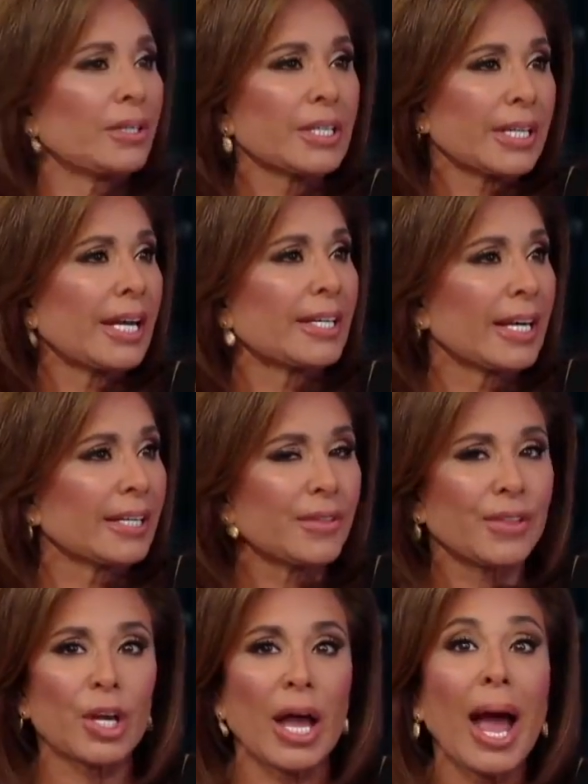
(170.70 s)
indicate
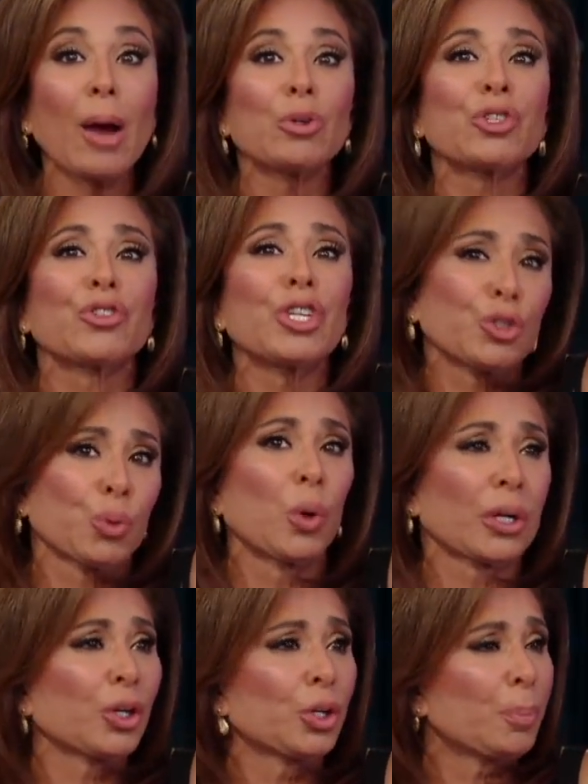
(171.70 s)
anything, how is this
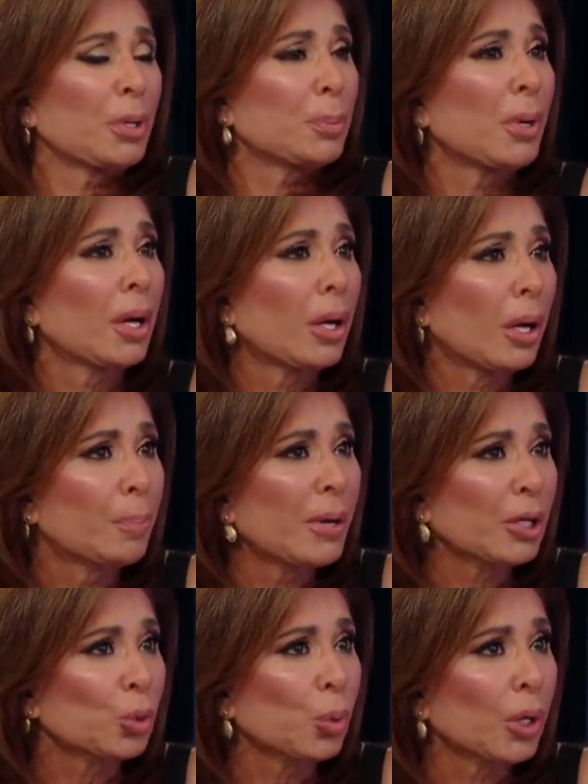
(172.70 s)
one going to be a
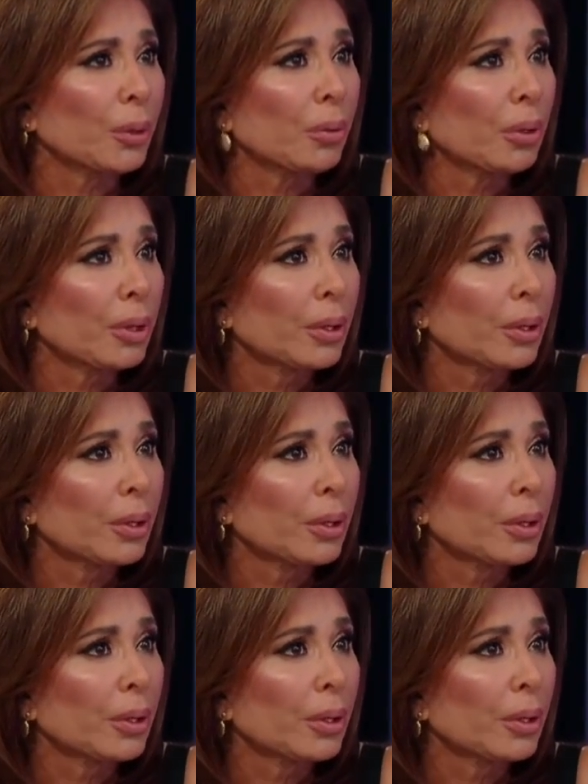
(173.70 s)
better one?